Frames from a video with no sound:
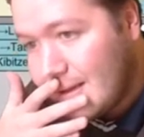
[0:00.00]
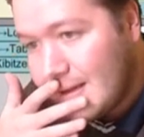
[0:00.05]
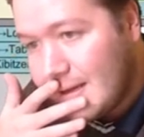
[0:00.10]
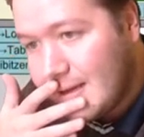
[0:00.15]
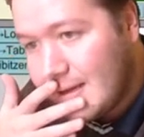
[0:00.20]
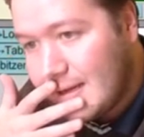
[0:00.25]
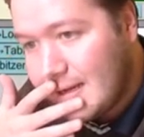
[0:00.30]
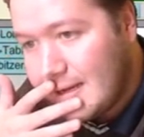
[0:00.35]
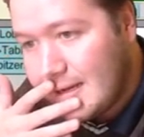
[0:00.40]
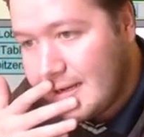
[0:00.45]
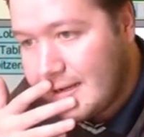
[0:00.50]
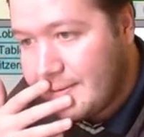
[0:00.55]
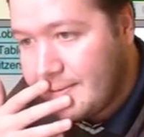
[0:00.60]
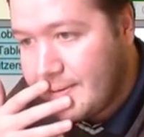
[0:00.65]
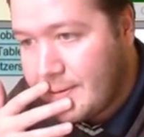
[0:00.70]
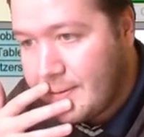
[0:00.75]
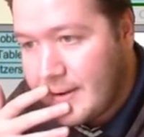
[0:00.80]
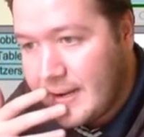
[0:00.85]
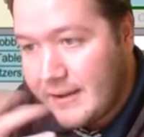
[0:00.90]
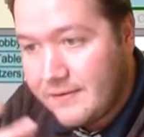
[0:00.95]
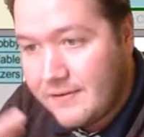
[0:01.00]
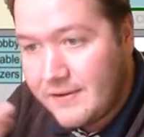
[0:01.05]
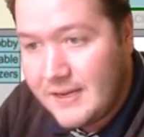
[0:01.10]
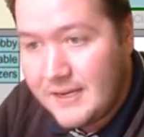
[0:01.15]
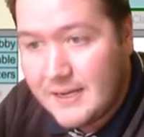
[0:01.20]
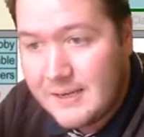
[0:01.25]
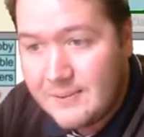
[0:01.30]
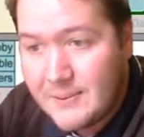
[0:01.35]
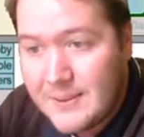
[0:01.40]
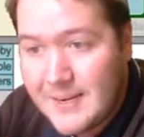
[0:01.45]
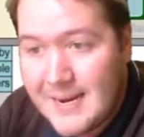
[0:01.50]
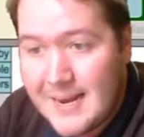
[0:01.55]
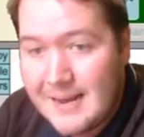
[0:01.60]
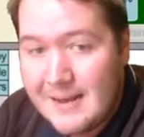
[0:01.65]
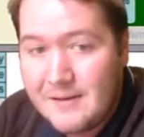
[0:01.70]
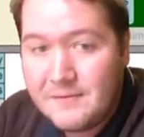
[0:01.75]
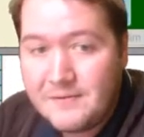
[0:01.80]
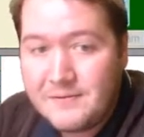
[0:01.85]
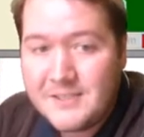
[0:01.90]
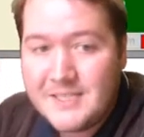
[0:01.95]
Uh, what do we have here? We
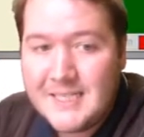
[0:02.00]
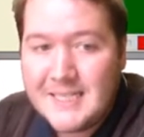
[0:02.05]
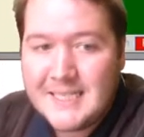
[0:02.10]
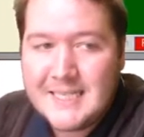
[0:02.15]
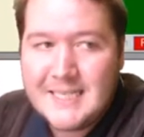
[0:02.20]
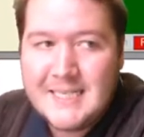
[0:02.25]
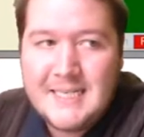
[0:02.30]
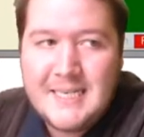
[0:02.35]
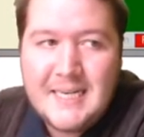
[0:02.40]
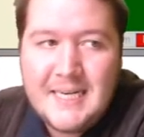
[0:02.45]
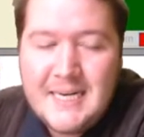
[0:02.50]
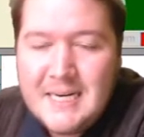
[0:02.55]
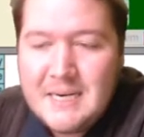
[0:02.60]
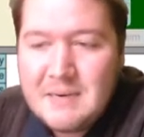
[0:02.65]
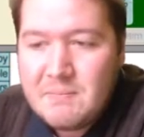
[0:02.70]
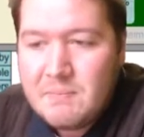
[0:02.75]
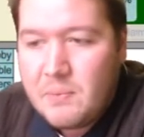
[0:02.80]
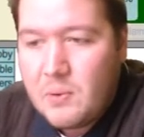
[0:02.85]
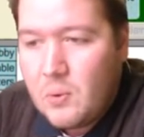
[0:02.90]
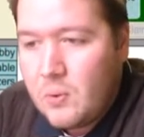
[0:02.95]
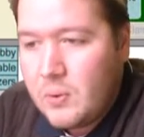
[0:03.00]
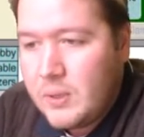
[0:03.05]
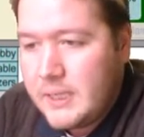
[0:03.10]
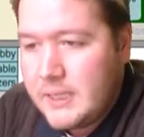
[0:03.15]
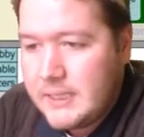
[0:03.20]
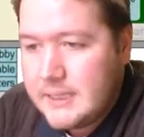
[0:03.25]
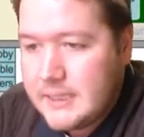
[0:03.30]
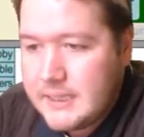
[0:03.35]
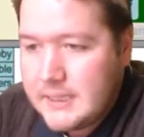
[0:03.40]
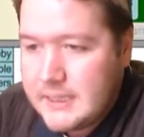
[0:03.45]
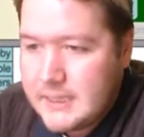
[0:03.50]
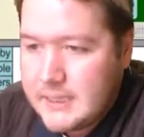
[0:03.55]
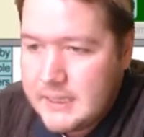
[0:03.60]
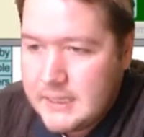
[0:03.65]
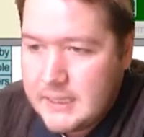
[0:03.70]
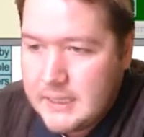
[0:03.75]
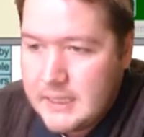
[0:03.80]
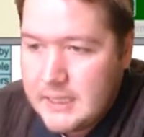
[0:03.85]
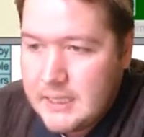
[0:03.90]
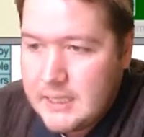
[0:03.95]
have 16 points,
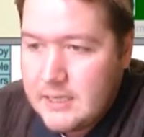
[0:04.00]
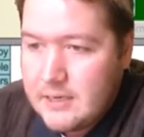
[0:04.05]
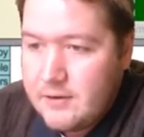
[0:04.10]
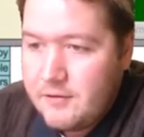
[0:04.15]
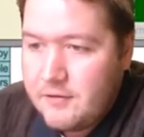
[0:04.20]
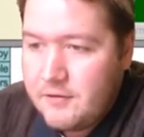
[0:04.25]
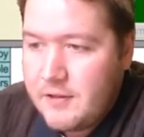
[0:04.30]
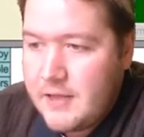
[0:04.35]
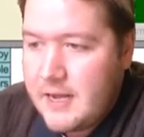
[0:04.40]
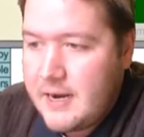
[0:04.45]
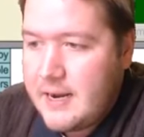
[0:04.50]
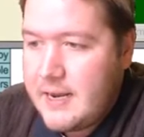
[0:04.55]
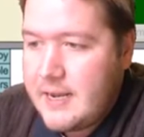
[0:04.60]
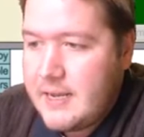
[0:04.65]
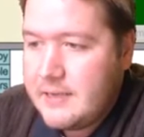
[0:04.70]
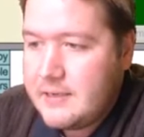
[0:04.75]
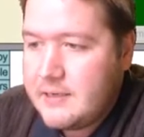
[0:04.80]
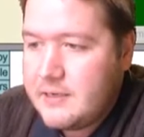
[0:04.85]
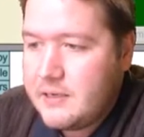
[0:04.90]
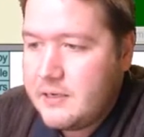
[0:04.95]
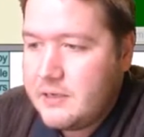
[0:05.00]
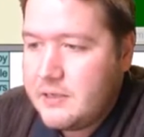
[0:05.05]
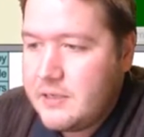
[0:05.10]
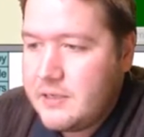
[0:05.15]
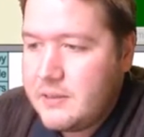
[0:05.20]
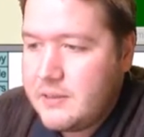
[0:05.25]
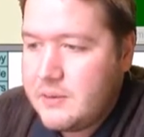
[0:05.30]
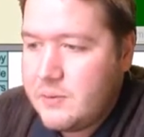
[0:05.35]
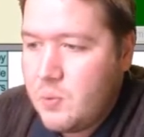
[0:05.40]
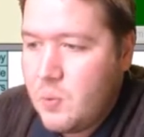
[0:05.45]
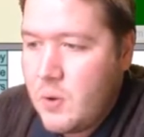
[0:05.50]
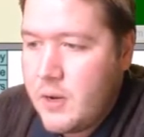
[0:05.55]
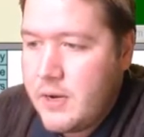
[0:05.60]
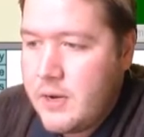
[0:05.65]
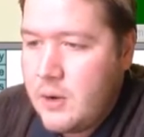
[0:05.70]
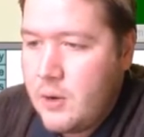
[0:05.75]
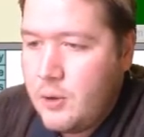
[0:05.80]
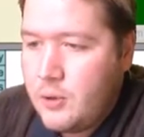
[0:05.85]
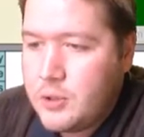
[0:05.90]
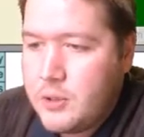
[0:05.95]
flat hand, so just one
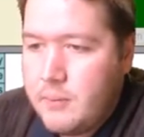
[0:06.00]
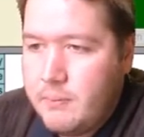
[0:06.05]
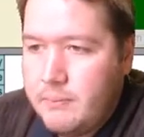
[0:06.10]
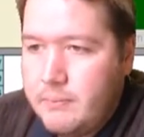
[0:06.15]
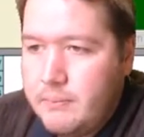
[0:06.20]
no trump.